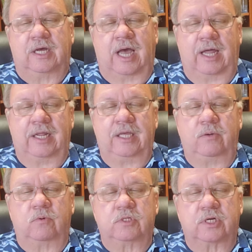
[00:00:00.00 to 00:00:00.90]
and
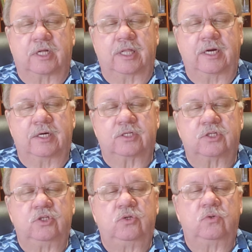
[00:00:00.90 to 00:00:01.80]
he will declare
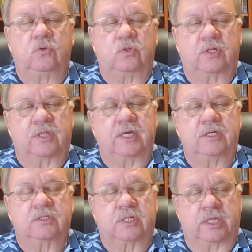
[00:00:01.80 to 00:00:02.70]
to you the
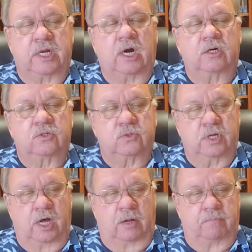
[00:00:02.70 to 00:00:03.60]
things that are to
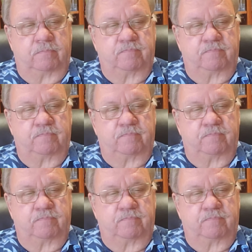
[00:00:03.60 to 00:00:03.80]
come.